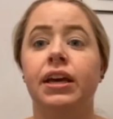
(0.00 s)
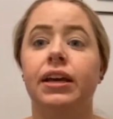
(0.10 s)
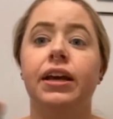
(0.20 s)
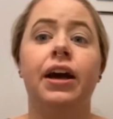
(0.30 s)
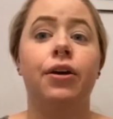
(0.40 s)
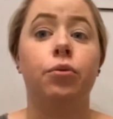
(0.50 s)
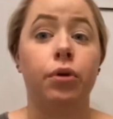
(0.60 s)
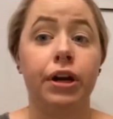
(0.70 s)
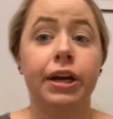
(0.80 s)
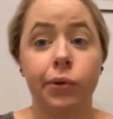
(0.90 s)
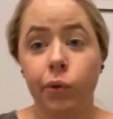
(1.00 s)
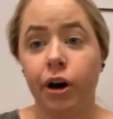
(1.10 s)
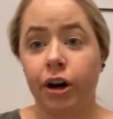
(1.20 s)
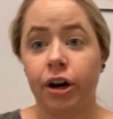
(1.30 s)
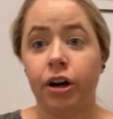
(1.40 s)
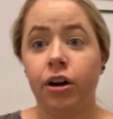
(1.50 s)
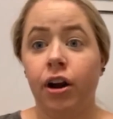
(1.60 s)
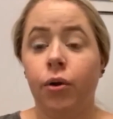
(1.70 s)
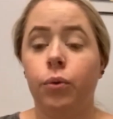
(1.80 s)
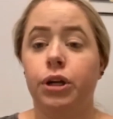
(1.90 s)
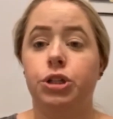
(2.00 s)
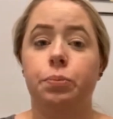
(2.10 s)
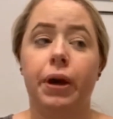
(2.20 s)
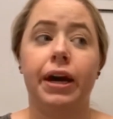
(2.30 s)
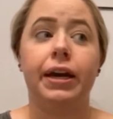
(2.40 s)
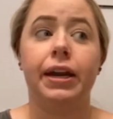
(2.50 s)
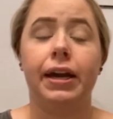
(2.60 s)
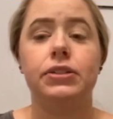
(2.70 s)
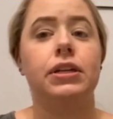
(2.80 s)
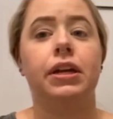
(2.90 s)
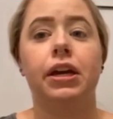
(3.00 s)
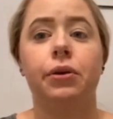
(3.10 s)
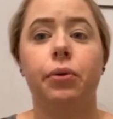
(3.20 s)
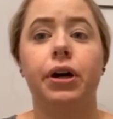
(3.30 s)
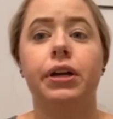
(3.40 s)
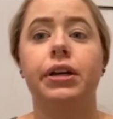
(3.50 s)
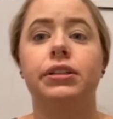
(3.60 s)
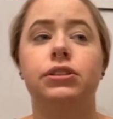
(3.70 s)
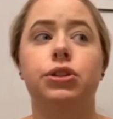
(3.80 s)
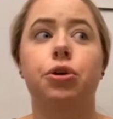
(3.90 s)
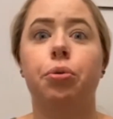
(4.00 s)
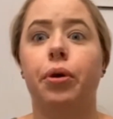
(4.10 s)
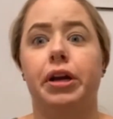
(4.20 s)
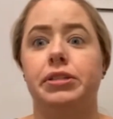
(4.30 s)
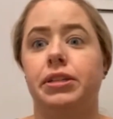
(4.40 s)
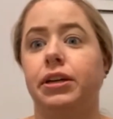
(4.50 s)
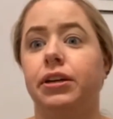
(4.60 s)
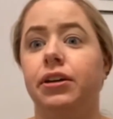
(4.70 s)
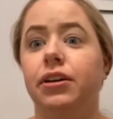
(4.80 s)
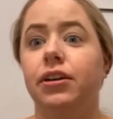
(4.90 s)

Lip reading: It had running water, which back in 1881 is crazy.